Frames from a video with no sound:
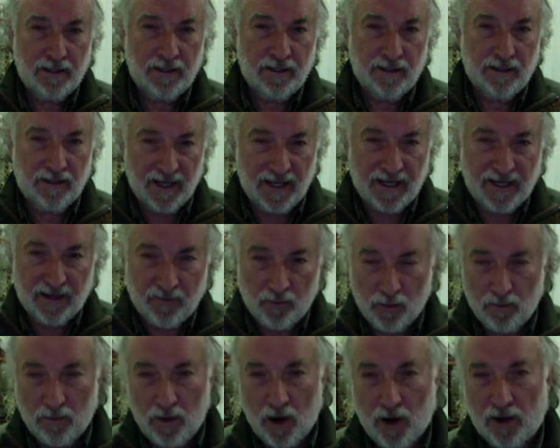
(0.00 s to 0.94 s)
Then he
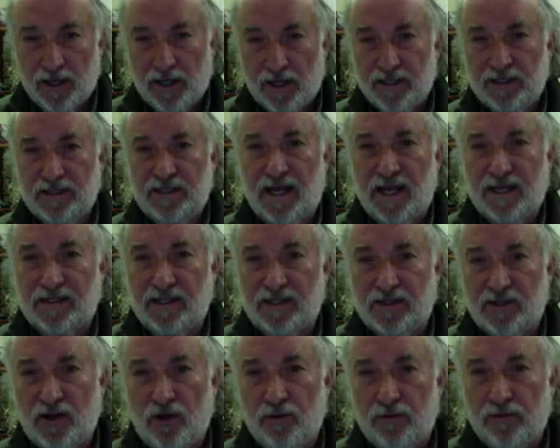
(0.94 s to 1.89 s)
will mark us as
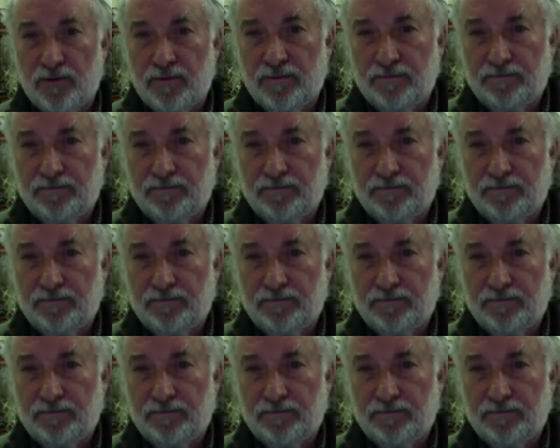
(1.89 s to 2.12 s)
his own.